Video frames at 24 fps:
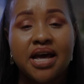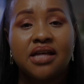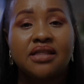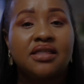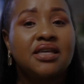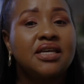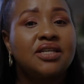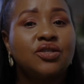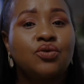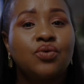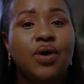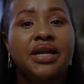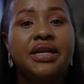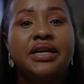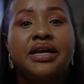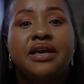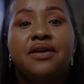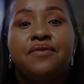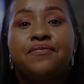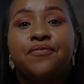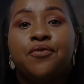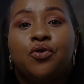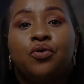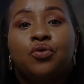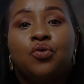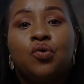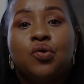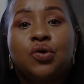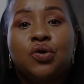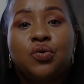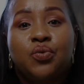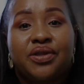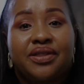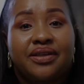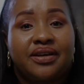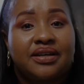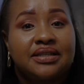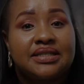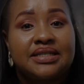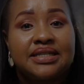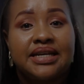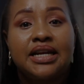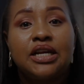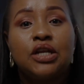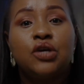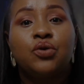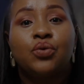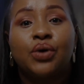This one, if you're good with
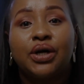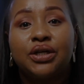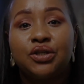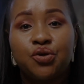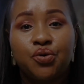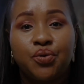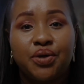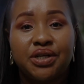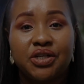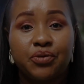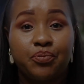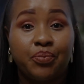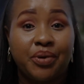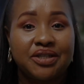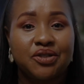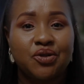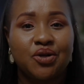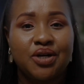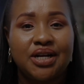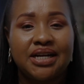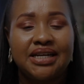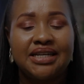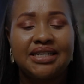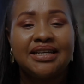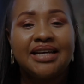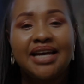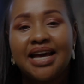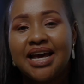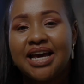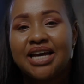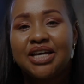Excel, you can do it personally.